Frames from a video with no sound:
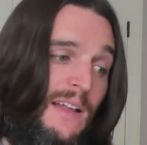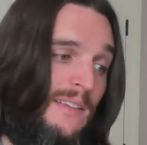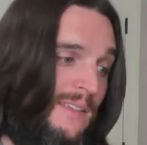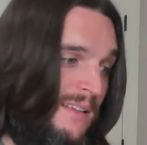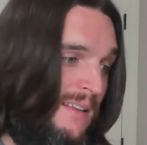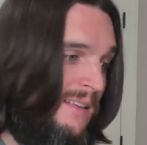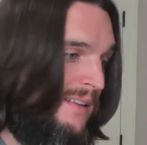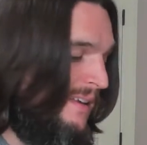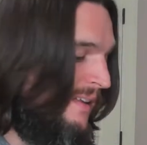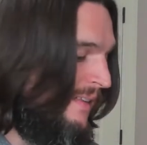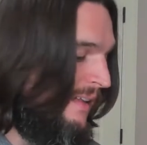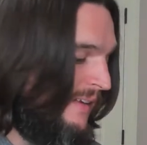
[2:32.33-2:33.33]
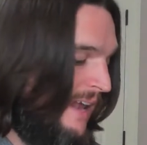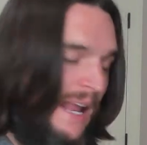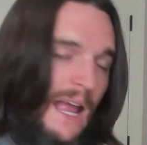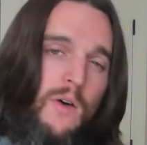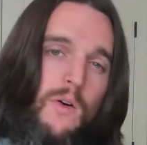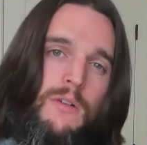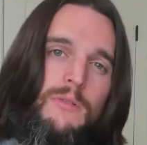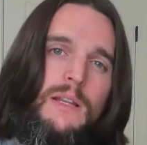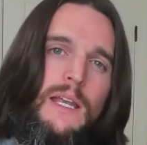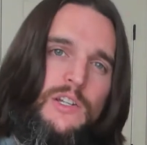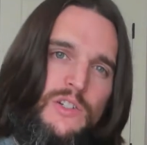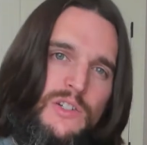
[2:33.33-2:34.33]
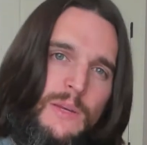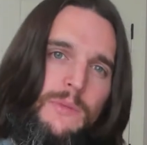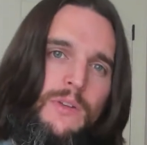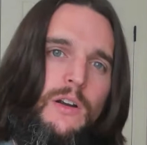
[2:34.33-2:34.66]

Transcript: that's kind of how our relationships